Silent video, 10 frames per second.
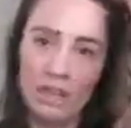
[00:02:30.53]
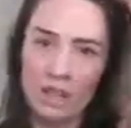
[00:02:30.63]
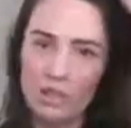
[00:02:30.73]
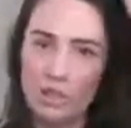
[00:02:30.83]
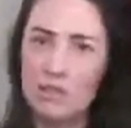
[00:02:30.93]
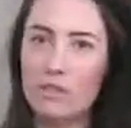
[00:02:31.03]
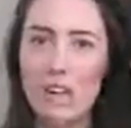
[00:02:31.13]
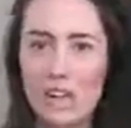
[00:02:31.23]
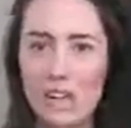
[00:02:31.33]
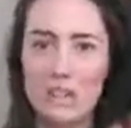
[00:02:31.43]
That's so
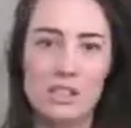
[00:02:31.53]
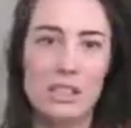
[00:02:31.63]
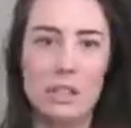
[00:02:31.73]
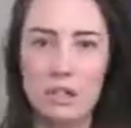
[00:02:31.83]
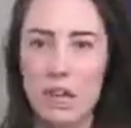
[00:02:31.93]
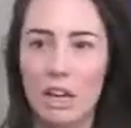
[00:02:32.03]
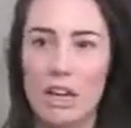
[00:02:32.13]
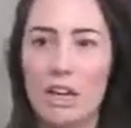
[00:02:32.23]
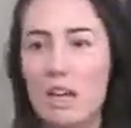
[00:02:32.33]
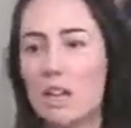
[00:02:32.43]
fake. It's so like,
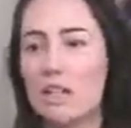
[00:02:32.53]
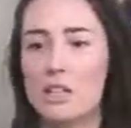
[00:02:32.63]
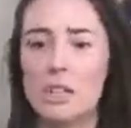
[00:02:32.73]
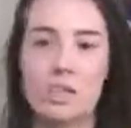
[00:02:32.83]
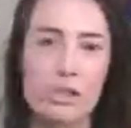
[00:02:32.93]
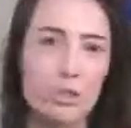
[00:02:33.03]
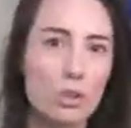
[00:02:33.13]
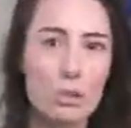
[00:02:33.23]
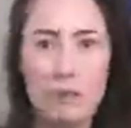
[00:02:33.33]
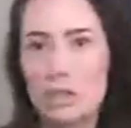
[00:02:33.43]
it's such a
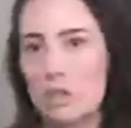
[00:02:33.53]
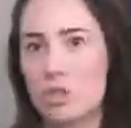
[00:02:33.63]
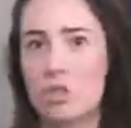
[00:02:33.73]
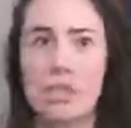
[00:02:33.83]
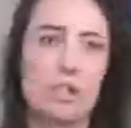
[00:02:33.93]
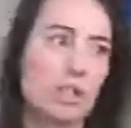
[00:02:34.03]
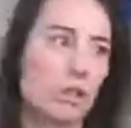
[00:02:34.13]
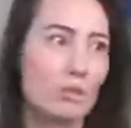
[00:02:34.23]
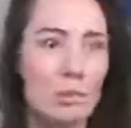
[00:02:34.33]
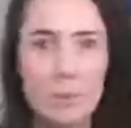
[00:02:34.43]
screwed up industry. There's
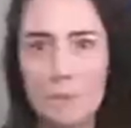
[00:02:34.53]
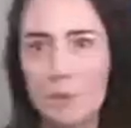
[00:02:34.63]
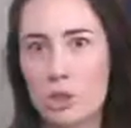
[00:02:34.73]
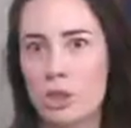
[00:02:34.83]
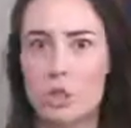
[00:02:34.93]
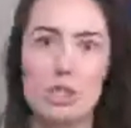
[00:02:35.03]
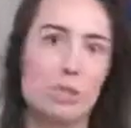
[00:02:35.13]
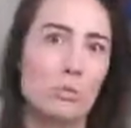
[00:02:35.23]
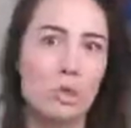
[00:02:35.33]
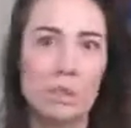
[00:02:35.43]
so many people charging
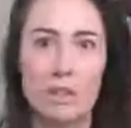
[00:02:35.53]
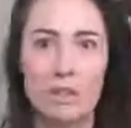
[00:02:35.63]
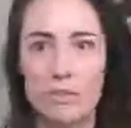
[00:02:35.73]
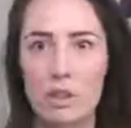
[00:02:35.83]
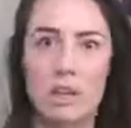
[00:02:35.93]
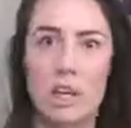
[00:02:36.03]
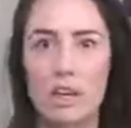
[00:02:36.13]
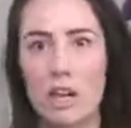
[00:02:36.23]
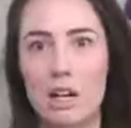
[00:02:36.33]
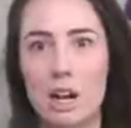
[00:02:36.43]
so much money for it,
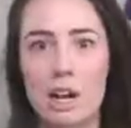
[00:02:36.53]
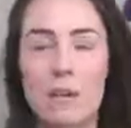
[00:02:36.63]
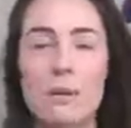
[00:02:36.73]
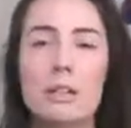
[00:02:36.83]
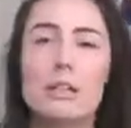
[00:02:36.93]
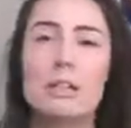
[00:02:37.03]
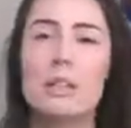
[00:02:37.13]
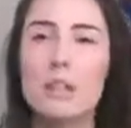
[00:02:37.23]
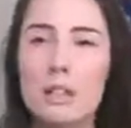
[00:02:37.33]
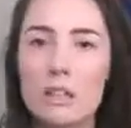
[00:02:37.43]
yada, yada, yada.
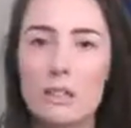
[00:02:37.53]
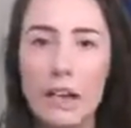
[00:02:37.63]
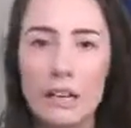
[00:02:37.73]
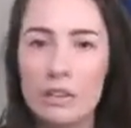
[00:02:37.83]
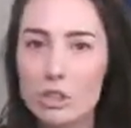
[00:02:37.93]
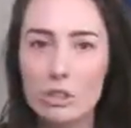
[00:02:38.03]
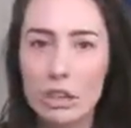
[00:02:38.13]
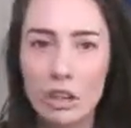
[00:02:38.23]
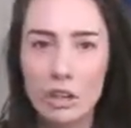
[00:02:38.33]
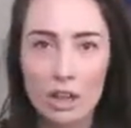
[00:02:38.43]
Fine, don't
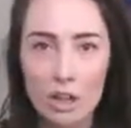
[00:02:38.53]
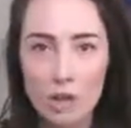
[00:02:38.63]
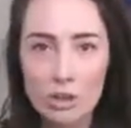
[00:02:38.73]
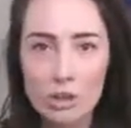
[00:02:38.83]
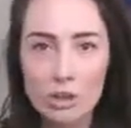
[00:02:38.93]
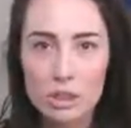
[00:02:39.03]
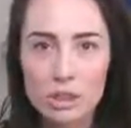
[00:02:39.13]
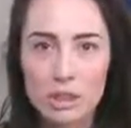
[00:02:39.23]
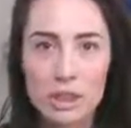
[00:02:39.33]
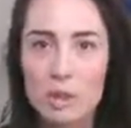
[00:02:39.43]
hire a coach,
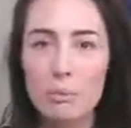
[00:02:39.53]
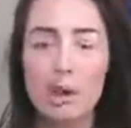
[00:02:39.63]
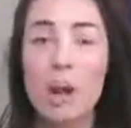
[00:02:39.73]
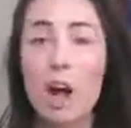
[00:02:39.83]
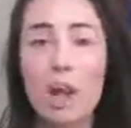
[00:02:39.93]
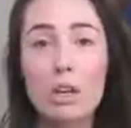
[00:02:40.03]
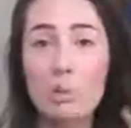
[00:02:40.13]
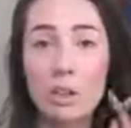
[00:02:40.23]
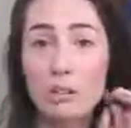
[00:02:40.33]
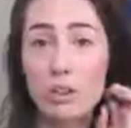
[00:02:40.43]
but call it
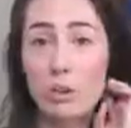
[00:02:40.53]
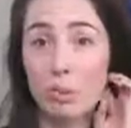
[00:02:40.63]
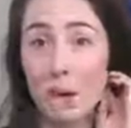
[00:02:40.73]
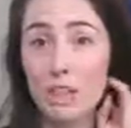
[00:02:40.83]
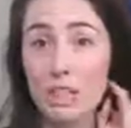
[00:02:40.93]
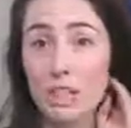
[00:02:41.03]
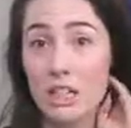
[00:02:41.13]
whatever you want.